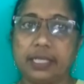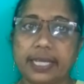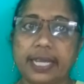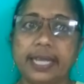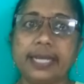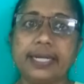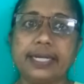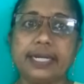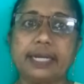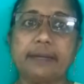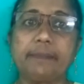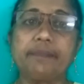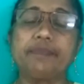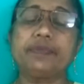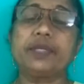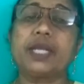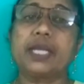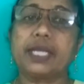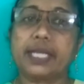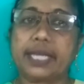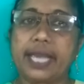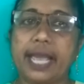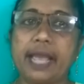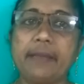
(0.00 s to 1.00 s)

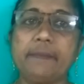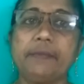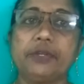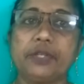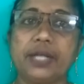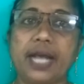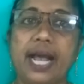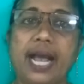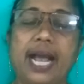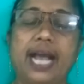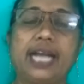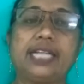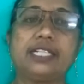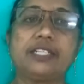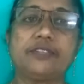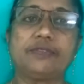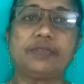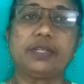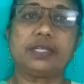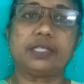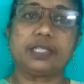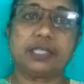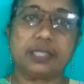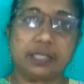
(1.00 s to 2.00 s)
kingdom came into the hands
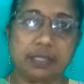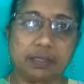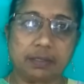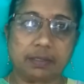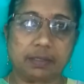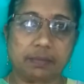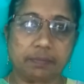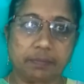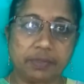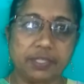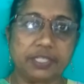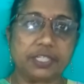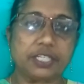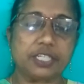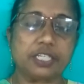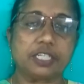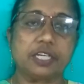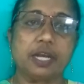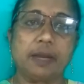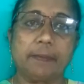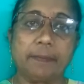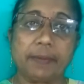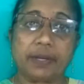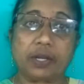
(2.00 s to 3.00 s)
of the
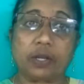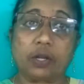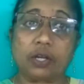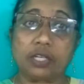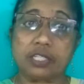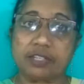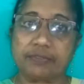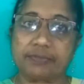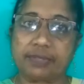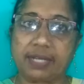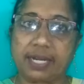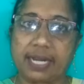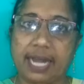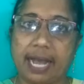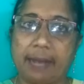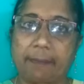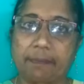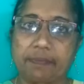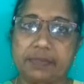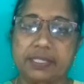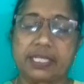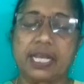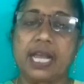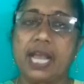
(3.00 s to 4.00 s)
British because of the
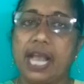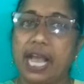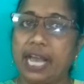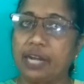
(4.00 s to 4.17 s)
lapse.